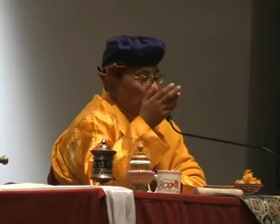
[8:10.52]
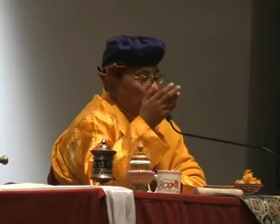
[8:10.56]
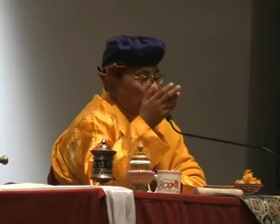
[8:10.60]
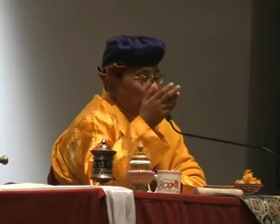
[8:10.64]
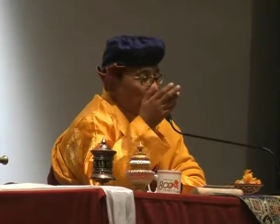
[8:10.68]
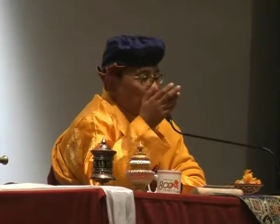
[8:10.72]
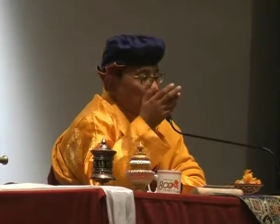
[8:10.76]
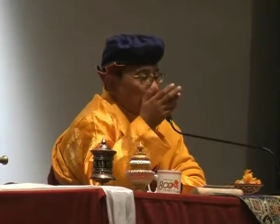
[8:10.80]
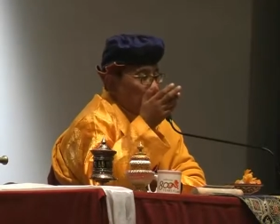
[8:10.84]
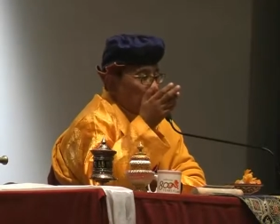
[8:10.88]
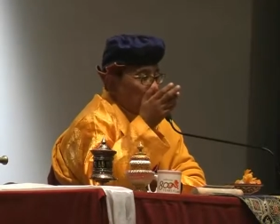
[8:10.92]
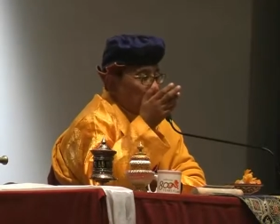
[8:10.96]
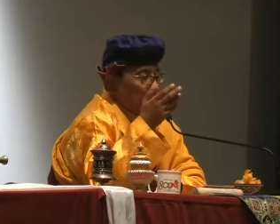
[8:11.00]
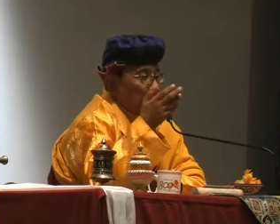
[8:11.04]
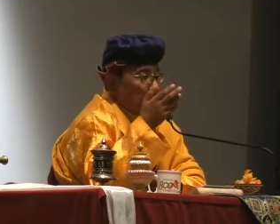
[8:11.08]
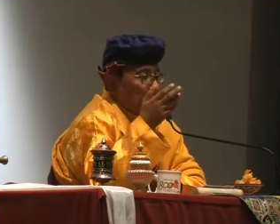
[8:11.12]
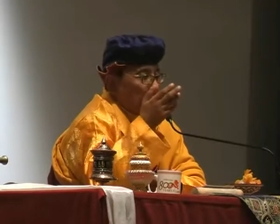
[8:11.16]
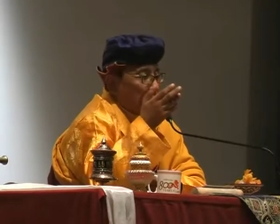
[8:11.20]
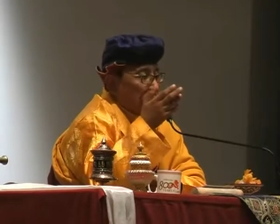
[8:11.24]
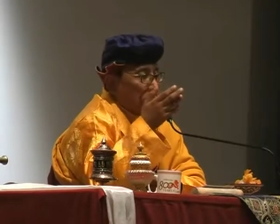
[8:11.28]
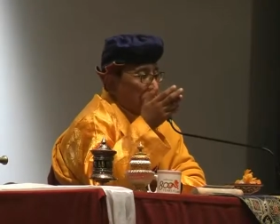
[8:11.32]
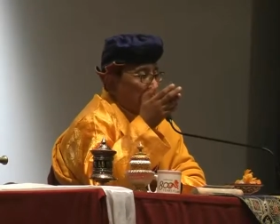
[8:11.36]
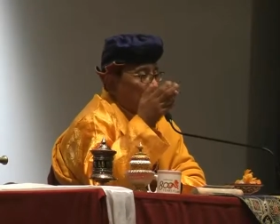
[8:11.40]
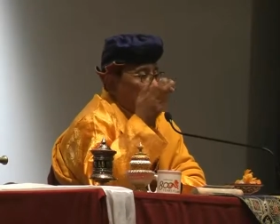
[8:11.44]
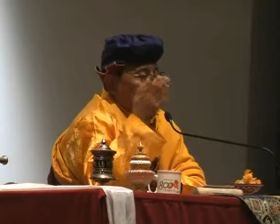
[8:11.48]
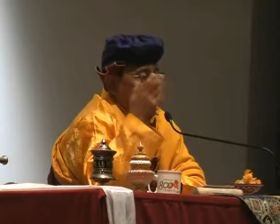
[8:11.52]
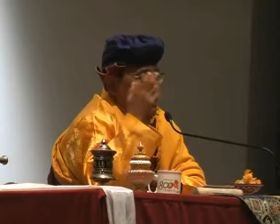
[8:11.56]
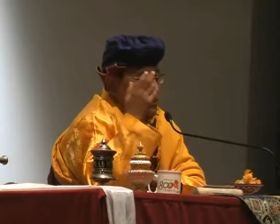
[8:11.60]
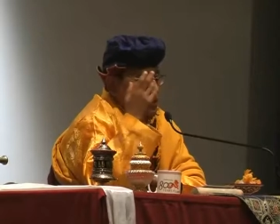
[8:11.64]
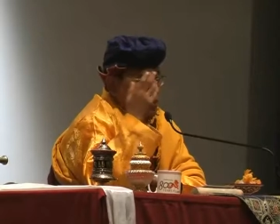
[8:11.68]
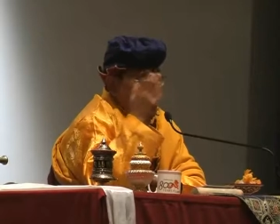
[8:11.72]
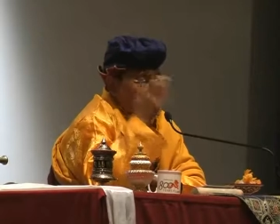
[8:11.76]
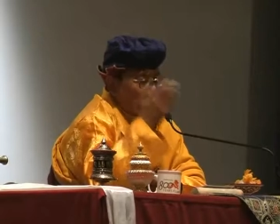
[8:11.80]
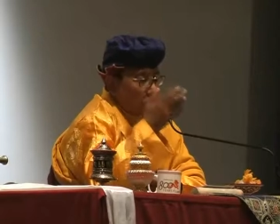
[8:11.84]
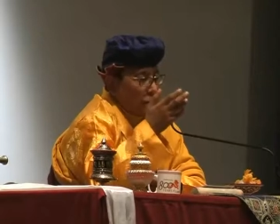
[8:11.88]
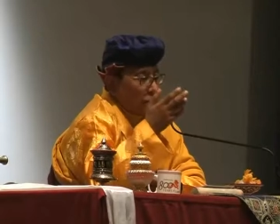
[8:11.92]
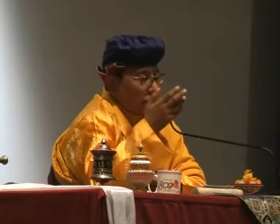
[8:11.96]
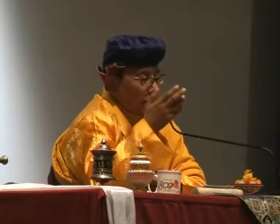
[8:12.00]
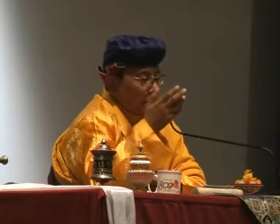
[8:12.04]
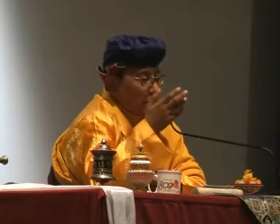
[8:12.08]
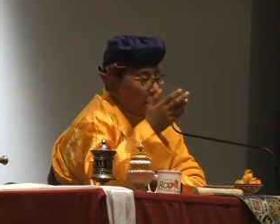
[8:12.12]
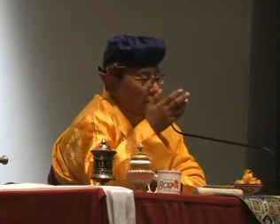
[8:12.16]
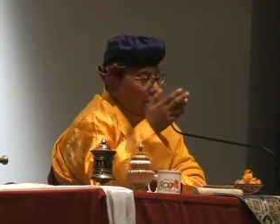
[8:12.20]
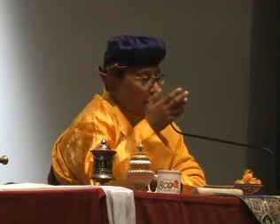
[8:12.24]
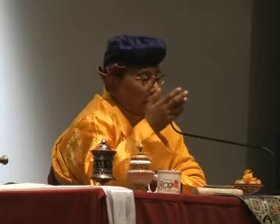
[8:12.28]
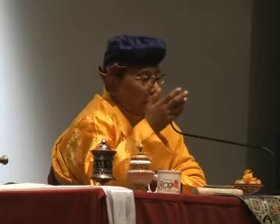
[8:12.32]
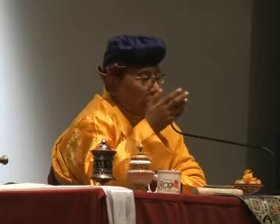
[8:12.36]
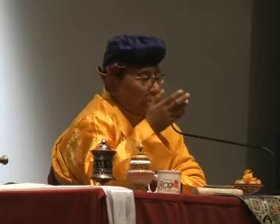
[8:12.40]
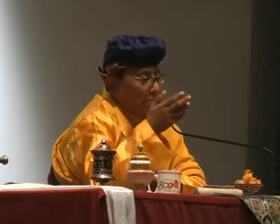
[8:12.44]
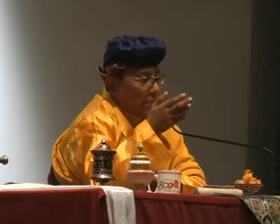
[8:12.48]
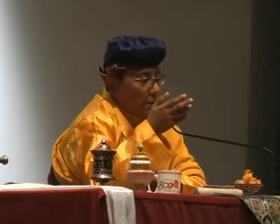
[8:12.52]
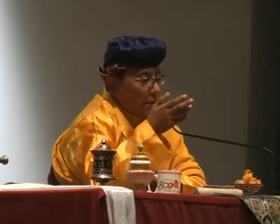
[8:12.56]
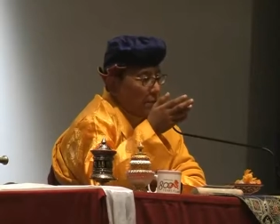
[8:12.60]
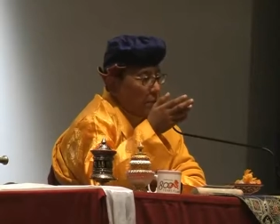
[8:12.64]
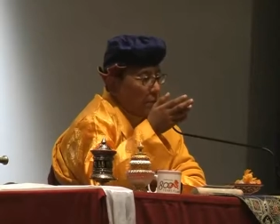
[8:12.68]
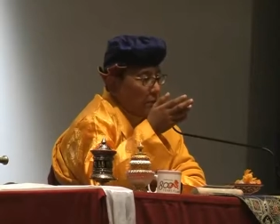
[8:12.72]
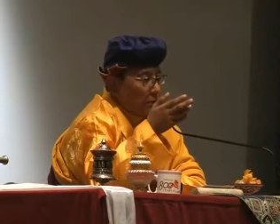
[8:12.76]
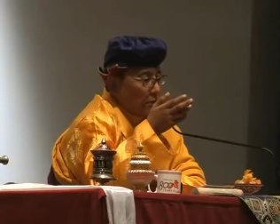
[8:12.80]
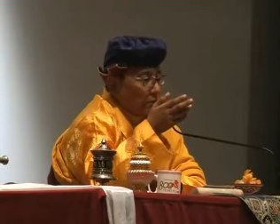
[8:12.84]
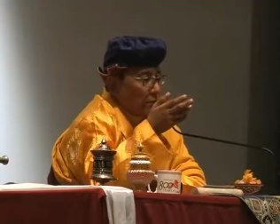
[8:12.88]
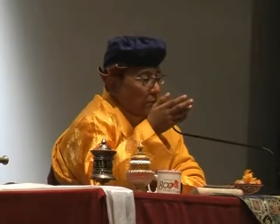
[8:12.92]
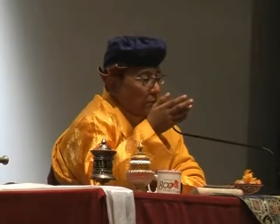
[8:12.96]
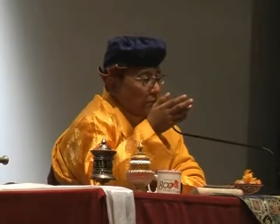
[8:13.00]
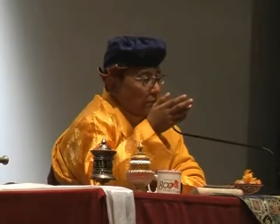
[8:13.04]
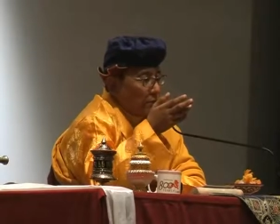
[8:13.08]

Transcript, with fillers: for example, suicidal bummer,